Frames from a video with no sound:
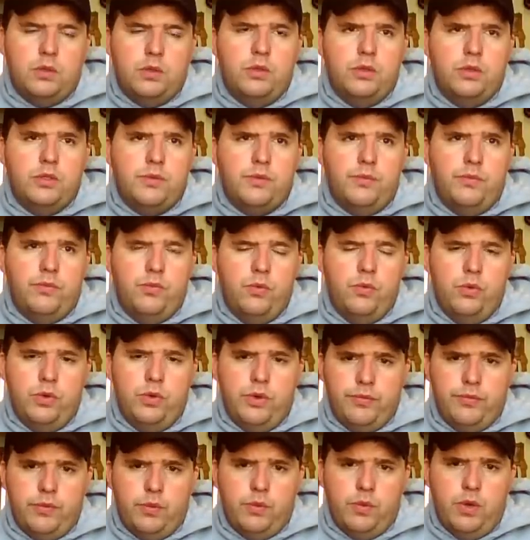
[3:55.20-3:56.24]
cook some
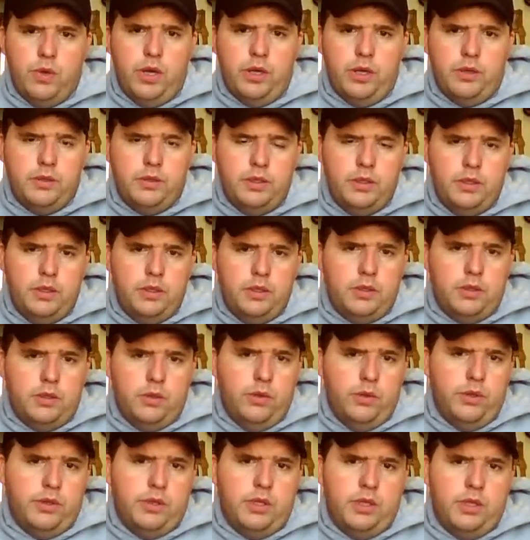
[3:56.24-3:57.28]
food if you want. The
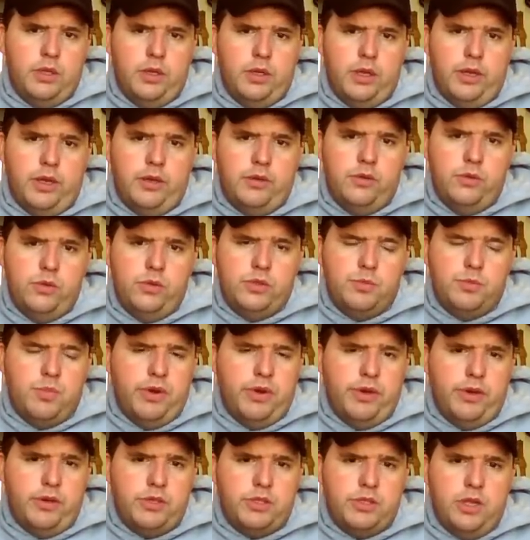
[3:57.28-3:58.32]
only thing you got to do is
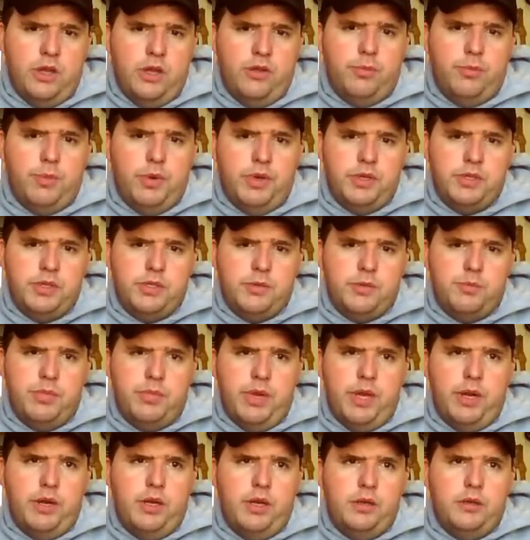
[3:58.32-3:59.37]
bring some
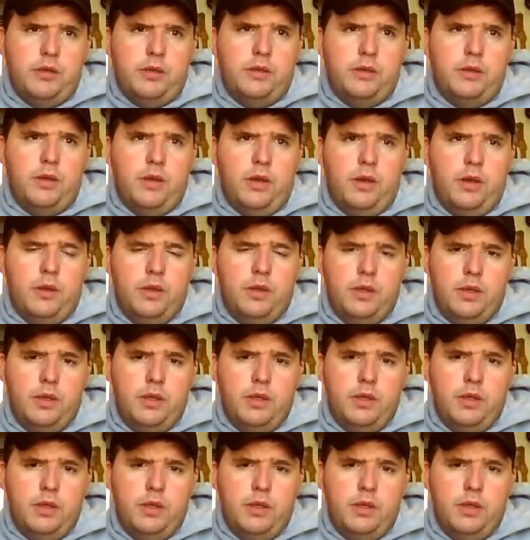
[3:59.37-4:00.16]
bedding, and